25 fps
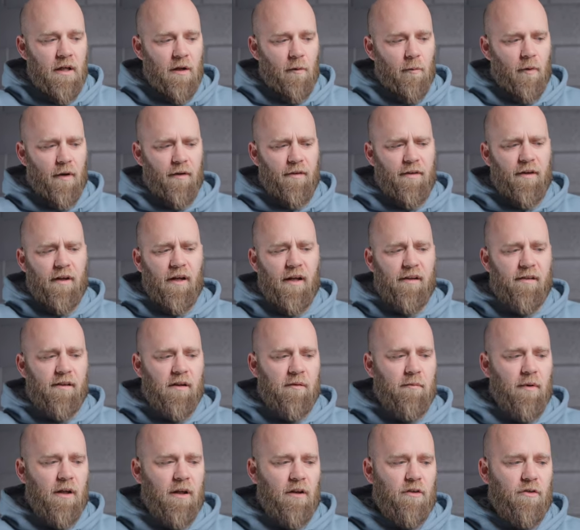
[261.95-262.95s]
One thing I
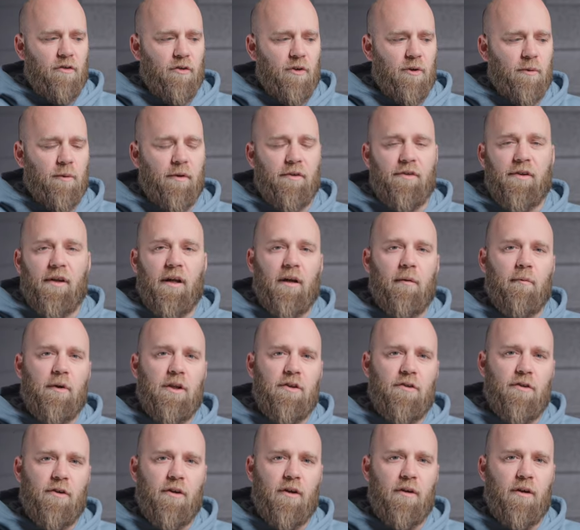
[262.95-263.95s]
did make sure was that we
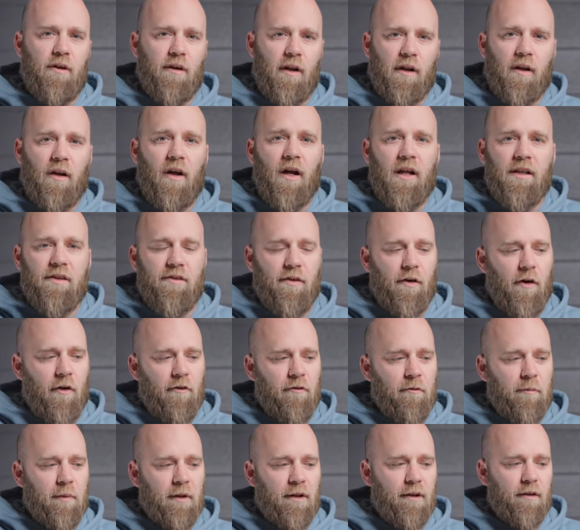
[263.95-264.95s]
turned the lights
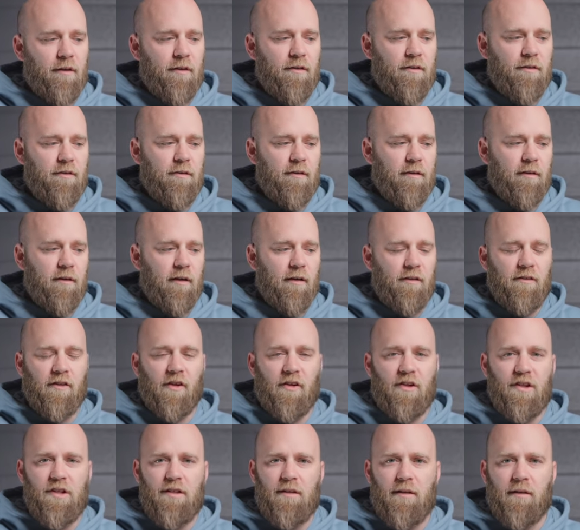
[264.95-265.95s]
off because it
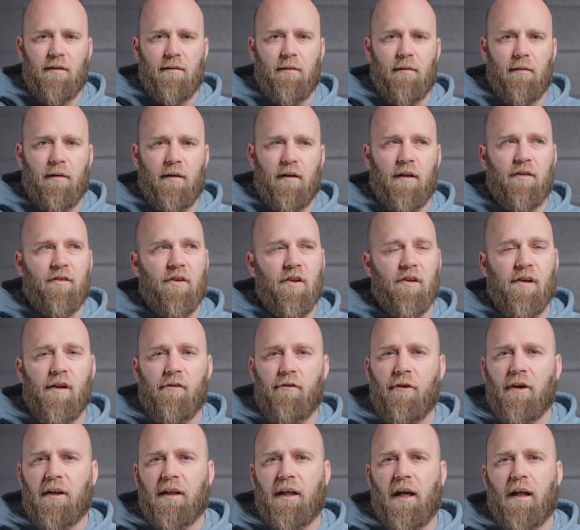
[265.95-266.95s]
just, it's a
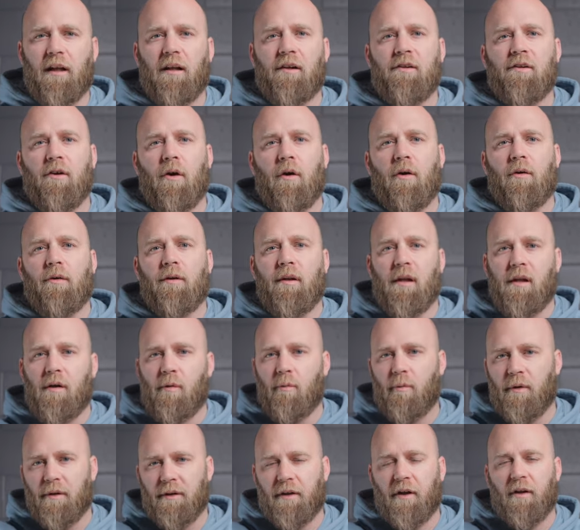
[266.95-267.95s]
different color tone than the
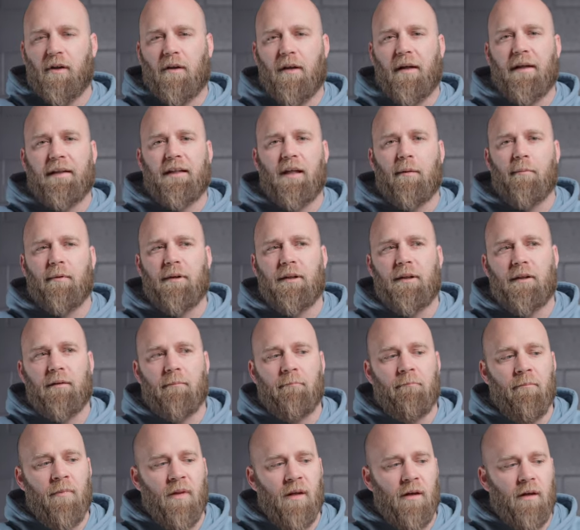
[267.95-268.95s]
window light coming in.